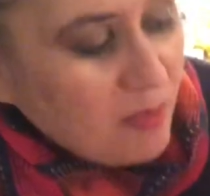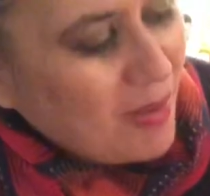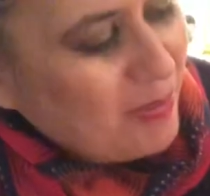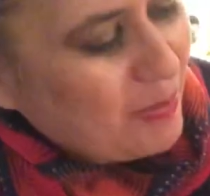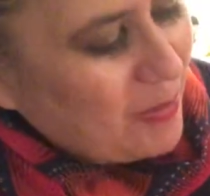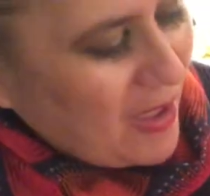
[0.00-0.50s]

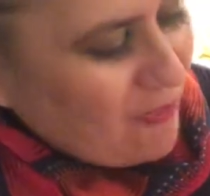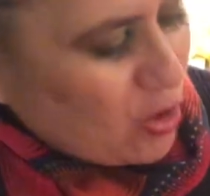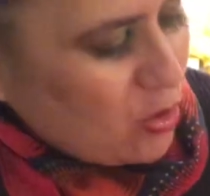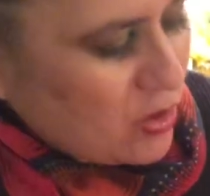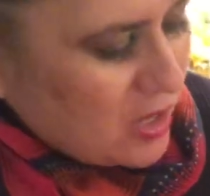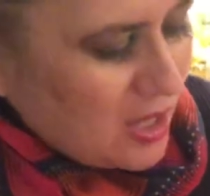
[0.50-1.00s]
maybe have a
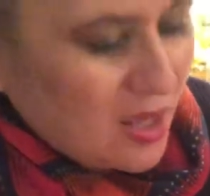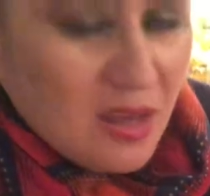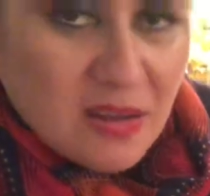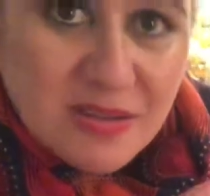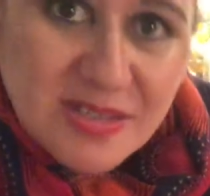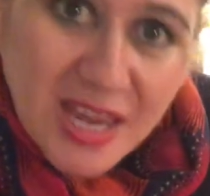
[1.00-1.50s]
quarter
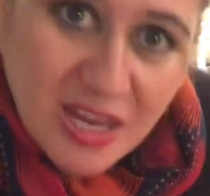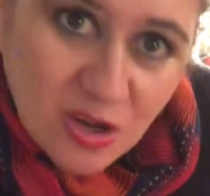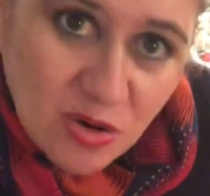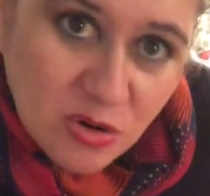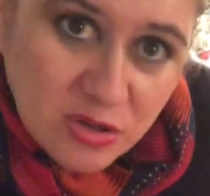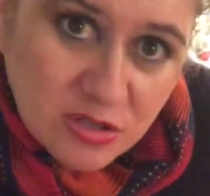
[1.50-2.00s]
here, take a
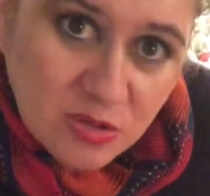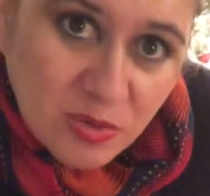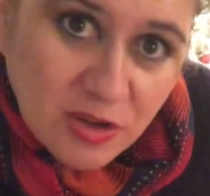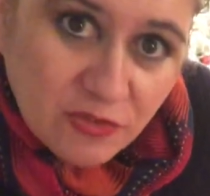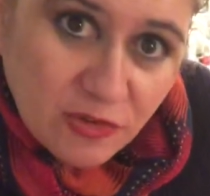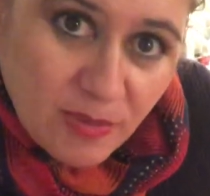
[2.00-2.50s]
quarter to
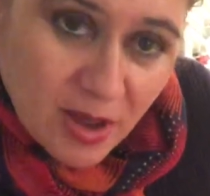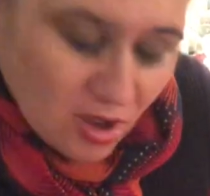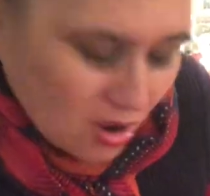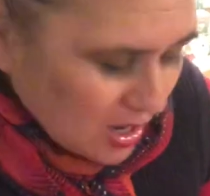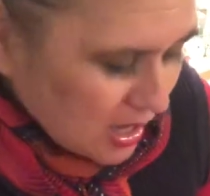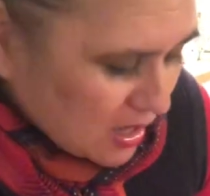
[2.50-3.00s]
work for my
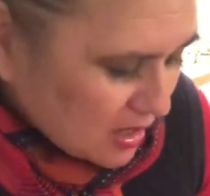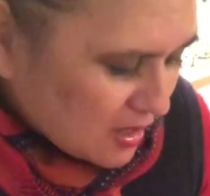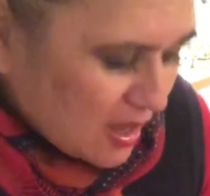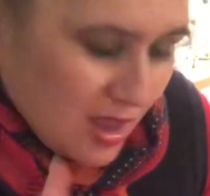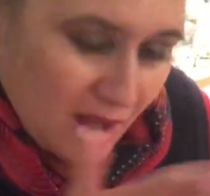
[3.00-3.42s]
colleague,